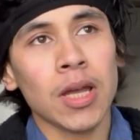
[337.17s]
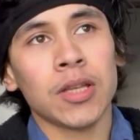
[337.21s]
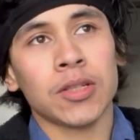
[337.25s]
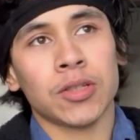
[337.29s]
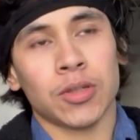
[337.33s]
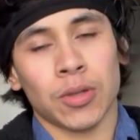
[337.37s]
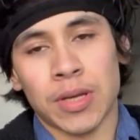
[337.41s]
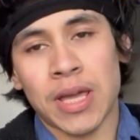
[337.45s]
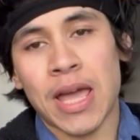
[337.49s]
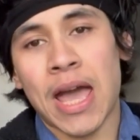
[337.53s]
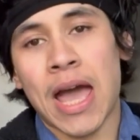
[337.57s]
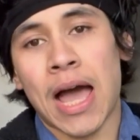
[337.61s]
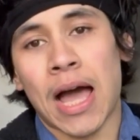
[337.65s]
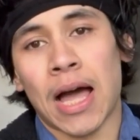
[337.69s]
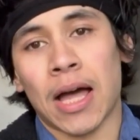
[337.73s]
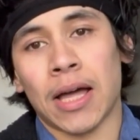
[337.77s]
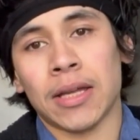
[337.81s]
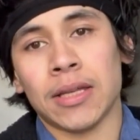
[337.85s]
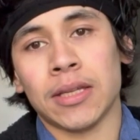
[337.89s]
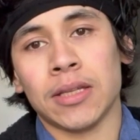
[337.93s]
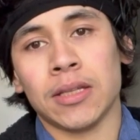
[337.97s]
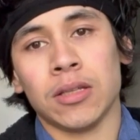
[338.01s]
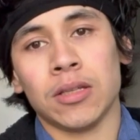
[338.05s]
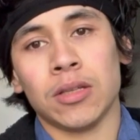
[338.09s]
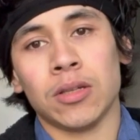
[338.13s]
so yeah,
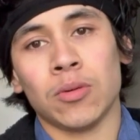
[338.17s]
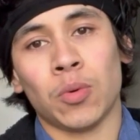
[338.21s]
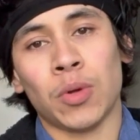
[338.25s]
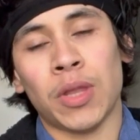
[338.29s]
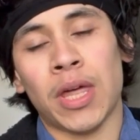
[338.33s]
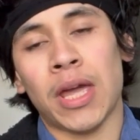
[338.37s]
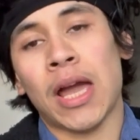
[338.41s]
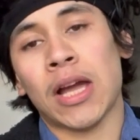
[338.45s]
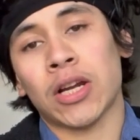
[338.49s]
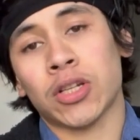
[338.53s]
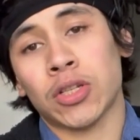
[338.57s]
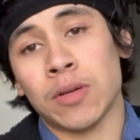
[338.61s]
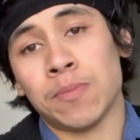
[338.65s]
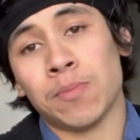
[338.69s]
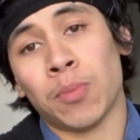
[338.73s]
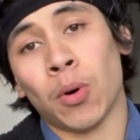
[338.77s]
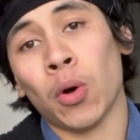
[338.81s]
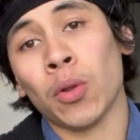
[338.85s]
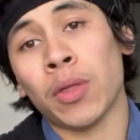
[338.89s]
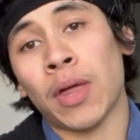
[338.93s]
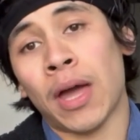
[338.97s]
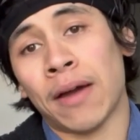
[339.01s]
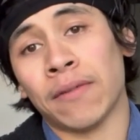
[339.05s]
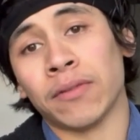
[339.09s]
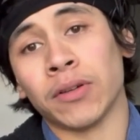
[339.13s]
well, they actually
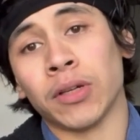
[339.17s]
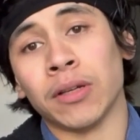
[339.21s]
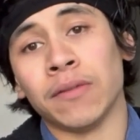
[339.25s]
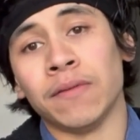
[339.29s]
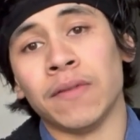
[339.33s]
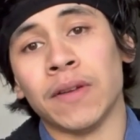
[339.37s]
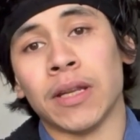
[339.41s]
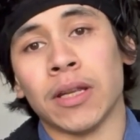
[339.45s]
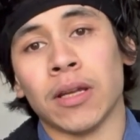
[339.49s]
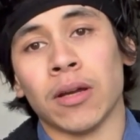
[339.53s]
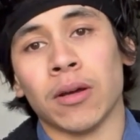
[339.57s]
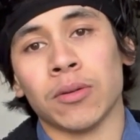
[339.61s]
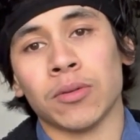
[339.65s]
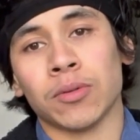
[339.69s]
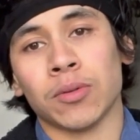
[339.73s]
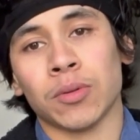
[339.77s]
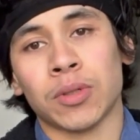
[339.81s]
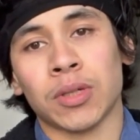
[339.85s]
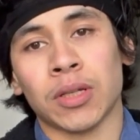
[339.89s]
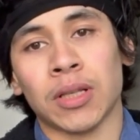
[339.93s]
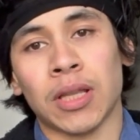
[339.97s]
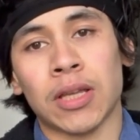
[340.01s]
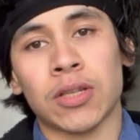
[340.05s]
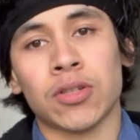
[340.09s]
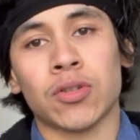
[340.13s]
both have good videos. Well,
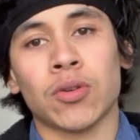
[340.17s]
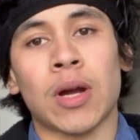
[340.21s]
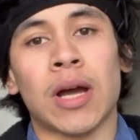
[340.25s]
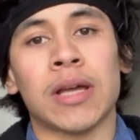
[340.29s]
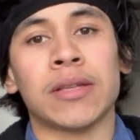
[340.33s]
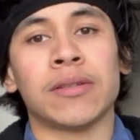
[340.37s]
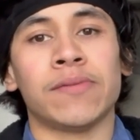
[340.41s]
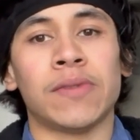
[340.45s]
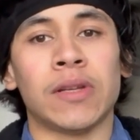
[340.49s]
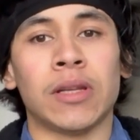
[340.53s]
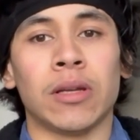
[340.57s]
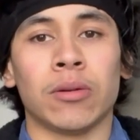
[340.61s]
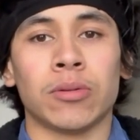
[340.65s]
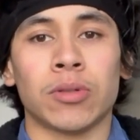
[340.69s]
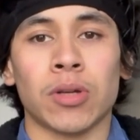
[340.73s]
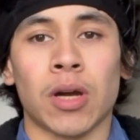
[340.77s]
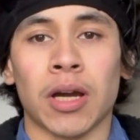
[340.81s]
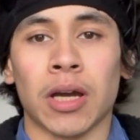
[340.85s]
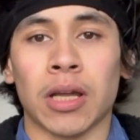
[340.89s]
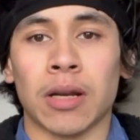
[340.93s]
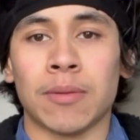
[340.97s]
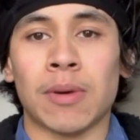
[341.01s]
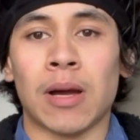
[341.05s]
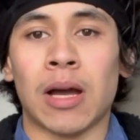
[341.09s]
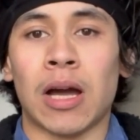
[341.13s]
Telestro has a video
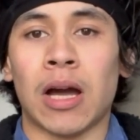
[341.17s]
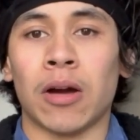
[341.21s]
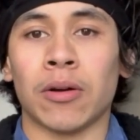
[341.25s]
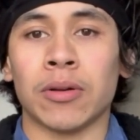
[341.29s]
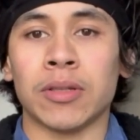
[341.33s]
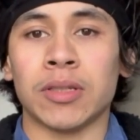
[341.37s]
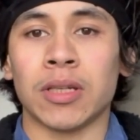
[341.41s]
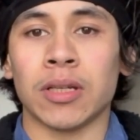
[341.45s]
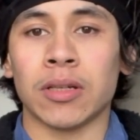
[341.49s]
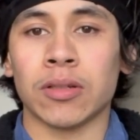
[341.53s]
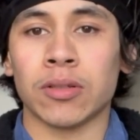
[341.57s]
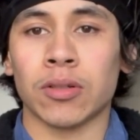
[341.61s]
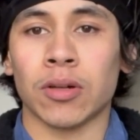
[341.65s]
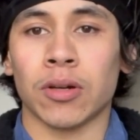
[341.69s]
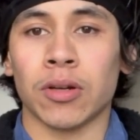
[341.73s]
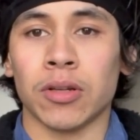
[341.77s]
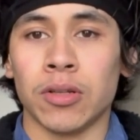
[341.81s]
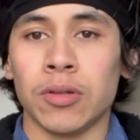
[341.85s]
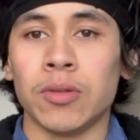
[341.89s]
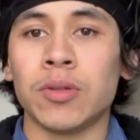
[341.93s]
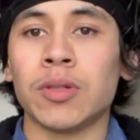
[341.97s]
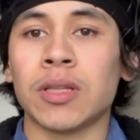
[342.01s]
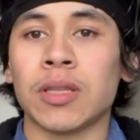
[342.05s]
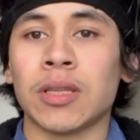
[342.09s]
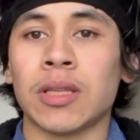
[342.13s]
talking about how he's going to start
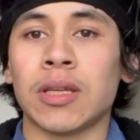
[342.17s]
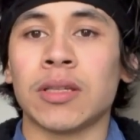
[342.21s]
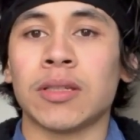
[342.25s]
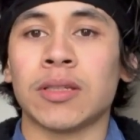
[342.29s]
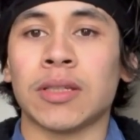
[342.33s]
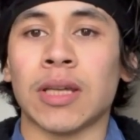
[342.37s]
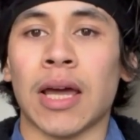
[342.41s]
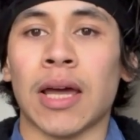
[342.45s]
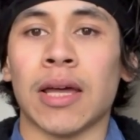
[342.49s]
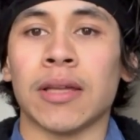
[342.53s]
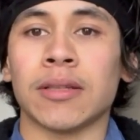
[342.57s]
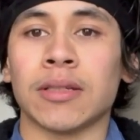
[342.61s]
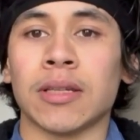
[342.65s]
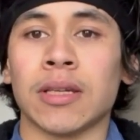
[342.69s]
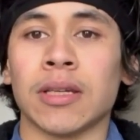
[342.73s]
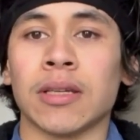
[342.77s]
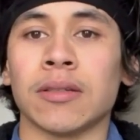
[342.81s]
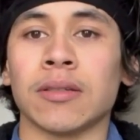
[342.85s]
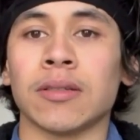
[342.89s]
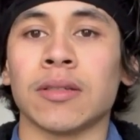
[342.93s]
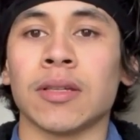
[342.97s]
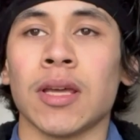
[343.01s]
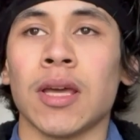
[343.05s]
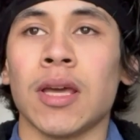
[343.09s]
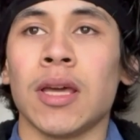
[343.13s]
using this as
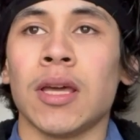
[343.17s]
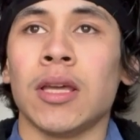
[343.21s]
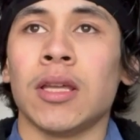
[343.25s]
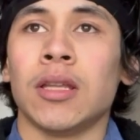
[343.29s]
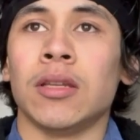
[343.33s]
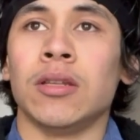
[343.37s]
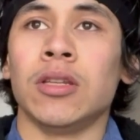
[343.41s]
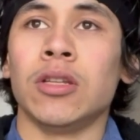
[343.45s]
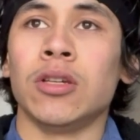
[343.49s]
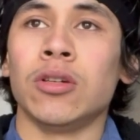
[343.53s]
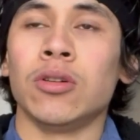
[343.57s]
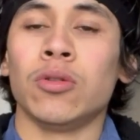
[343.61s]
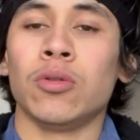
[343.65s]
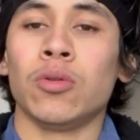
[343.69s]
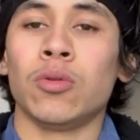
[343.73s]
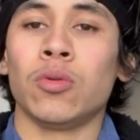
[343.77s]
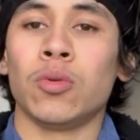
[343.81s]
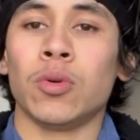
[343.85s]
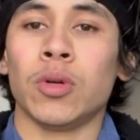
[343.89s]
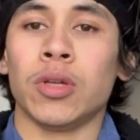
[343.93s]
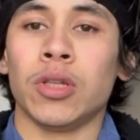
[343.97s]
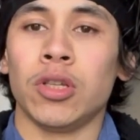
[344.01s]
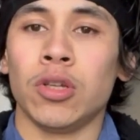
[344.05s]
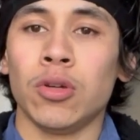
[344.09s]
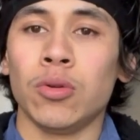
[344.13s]
his
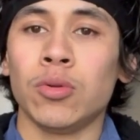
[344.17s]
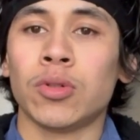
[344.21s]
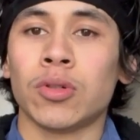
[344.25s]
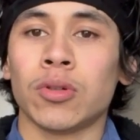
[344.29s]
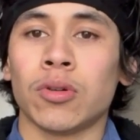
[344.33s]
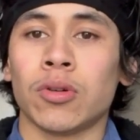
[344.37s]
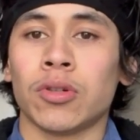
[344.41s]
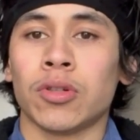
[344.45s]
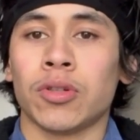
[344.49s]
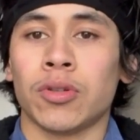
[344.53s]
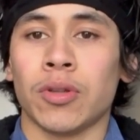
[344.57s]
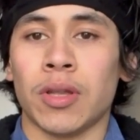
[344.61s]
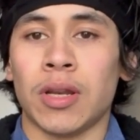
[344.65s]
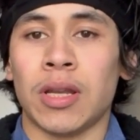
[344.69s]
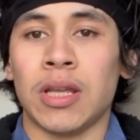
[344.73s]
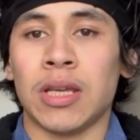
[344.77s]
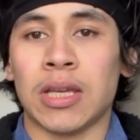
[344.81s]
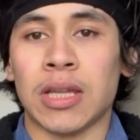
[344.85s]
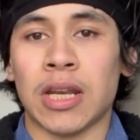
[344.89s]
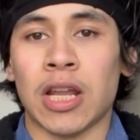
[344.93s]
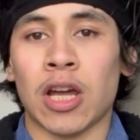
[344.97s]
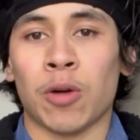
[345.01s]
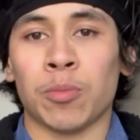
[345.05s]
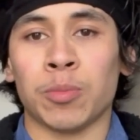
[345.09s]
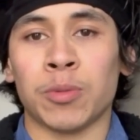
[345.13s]
new user so that he
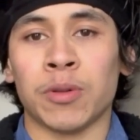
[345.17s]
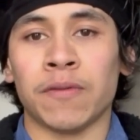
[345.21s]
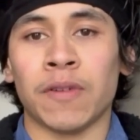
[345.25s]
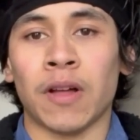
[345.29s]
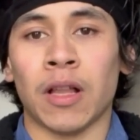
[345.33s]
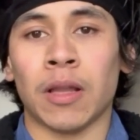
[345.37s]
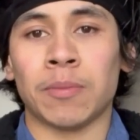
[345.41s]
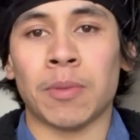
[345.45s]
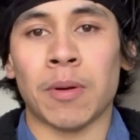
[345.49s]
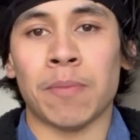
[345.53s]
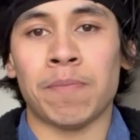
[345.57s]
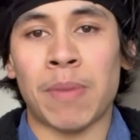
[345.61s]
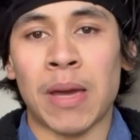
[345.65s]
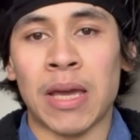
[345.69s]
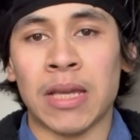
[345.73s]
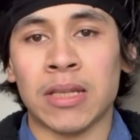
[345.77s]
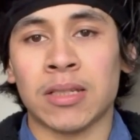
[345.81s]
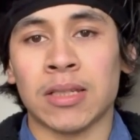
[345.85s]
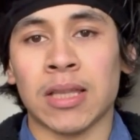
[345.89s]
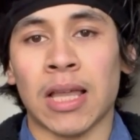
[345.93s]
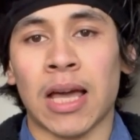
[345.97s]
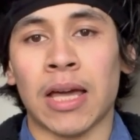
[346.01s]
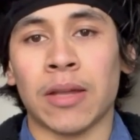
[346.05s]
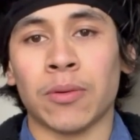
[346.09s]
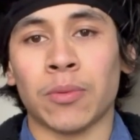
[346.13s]
can help develop a
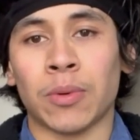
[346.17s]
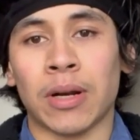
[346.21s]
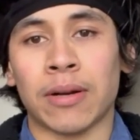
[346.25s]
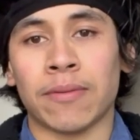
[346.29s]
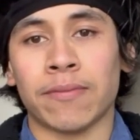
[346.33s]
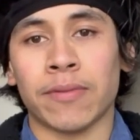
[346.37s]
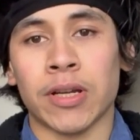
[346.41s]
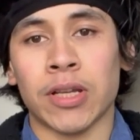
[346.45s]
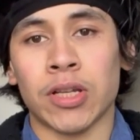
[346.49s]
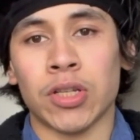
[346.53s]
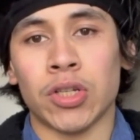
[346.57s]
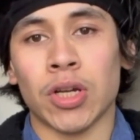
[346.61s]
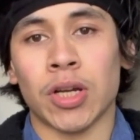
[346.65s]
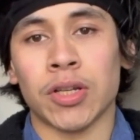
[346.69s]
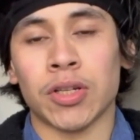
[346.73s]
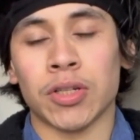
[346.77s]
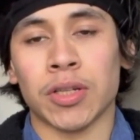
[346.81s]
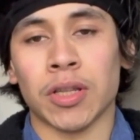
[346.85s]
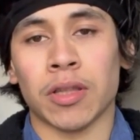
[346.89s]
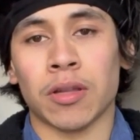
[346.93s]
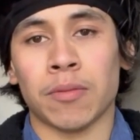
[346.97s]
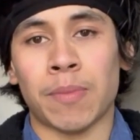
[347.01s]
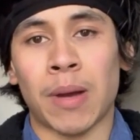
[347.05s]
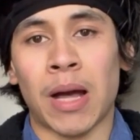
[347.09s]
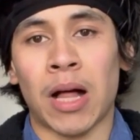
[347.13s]
baseline whenever he judges
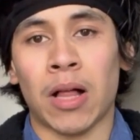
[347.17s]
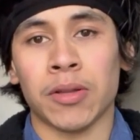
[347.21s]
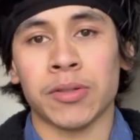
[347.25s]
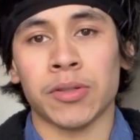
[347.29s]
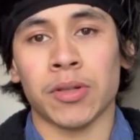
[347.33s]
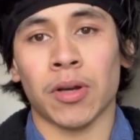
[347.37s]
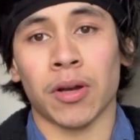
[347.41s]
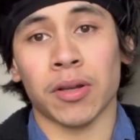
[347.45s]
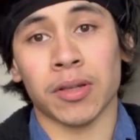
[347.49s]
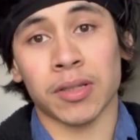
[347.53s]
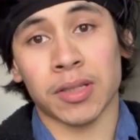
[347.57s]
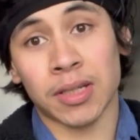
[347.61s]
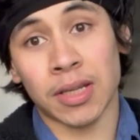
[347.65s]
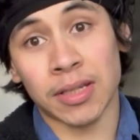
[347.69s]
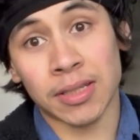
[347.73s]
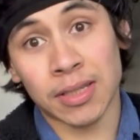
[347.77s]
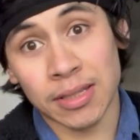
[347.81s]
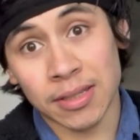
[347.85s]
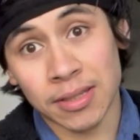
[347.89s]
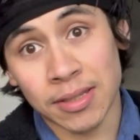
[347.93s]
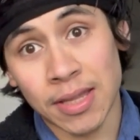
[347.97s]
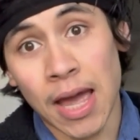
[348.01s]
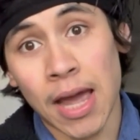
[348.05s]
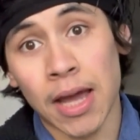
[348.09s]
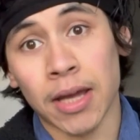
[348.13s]
other Balisongs, because
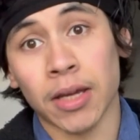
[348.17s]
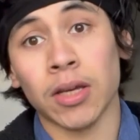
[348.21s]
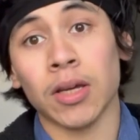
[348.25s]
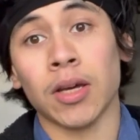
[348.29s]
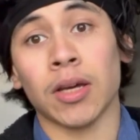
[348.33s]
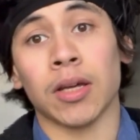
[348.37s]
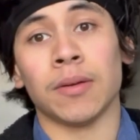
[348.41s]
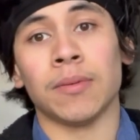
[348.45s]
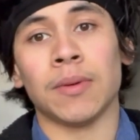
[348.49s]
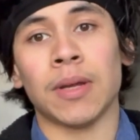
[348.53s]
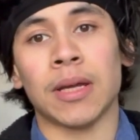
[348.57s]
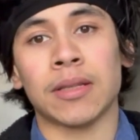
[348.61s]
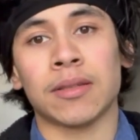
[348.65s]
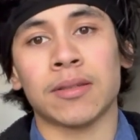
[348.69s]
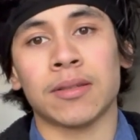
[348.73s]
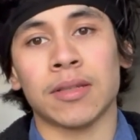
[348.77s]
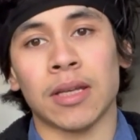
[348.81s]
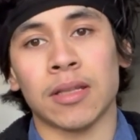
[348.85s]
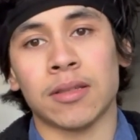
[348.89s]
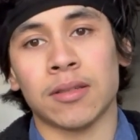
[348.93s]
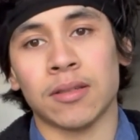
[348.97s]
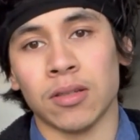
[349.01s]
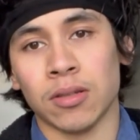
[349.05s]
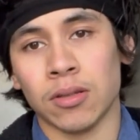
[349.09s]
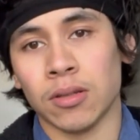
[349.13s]
it's that good.
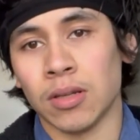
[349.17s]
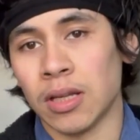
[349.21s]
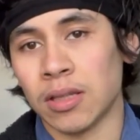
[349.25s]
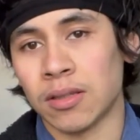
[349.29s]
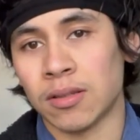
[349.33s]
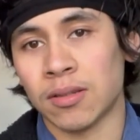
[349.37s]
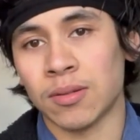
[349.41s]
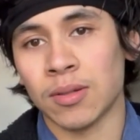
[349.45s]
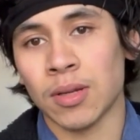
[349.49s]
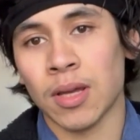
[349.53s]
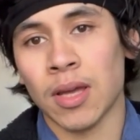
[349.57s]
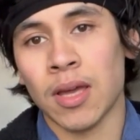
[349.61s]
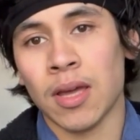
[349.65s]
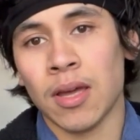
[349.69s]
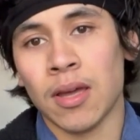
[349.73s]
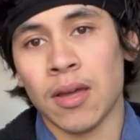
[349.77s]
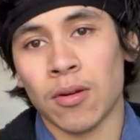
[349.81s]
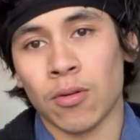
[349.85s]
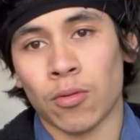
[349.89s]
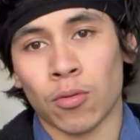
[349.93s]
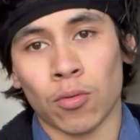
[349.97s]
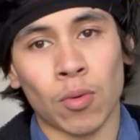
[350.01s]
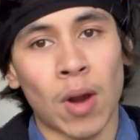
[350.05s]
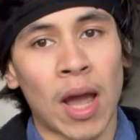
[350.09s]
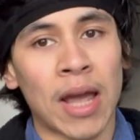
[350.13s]
It's
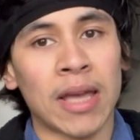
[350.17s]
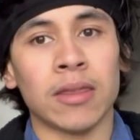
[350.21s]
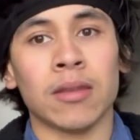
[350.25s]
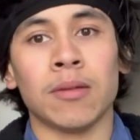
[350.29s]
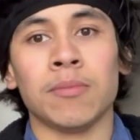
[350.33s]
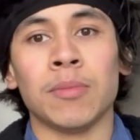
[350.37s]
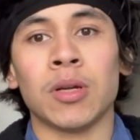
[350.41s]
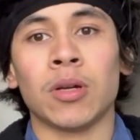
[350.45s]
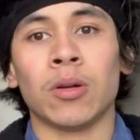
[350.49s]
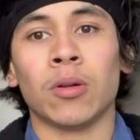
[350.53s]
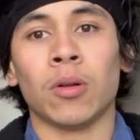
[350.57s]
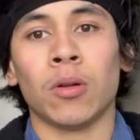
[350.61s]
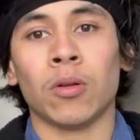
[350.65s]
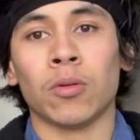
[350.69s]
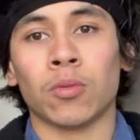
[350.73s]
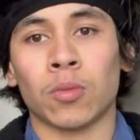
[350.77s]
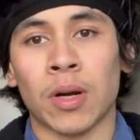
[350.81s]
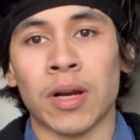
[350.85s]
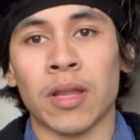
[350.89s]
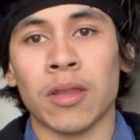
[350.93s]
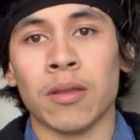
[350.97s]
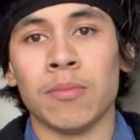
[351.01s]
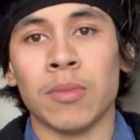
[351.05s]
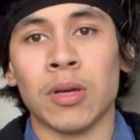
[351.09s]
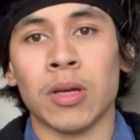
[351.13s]
right in the middle,
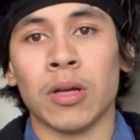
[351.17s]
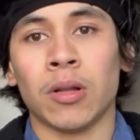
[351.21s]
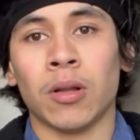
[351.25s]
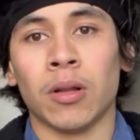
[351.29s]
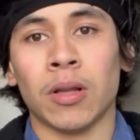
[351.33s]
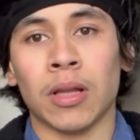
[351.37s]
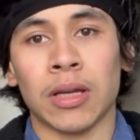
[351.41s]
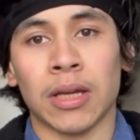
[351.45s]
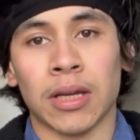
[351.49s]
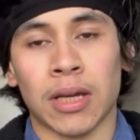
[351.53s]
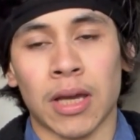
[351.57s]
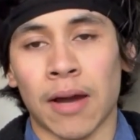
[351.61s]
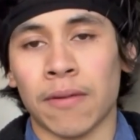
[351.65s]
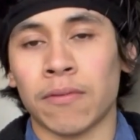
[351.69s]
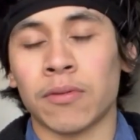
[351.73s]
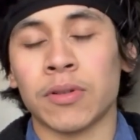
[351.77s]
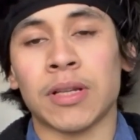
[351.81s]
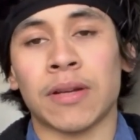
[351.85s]
run of the mill, it covers